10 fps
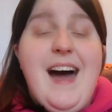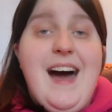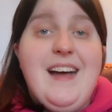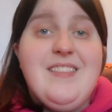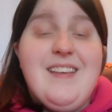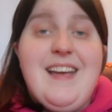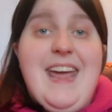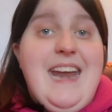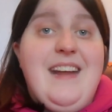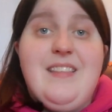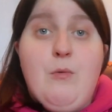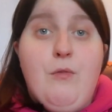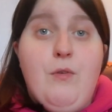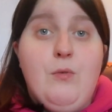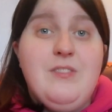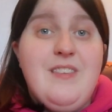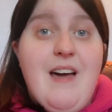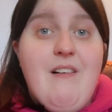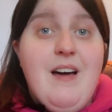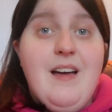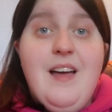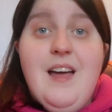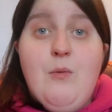And again, I think we'll follow Stella